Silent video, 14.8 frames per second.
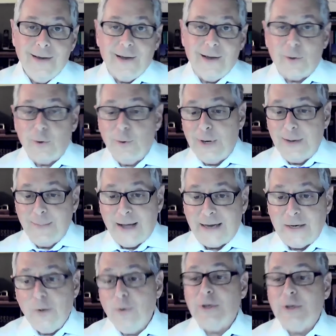including my
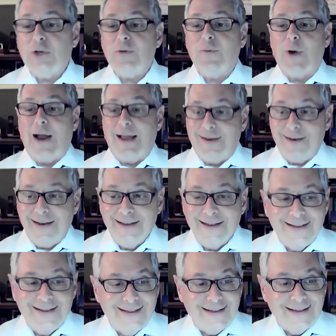newish friend,
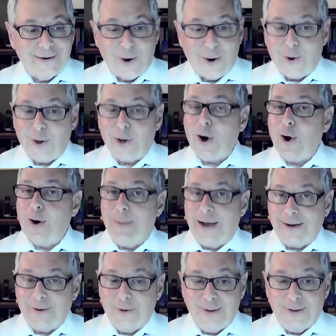Carl Carmichael,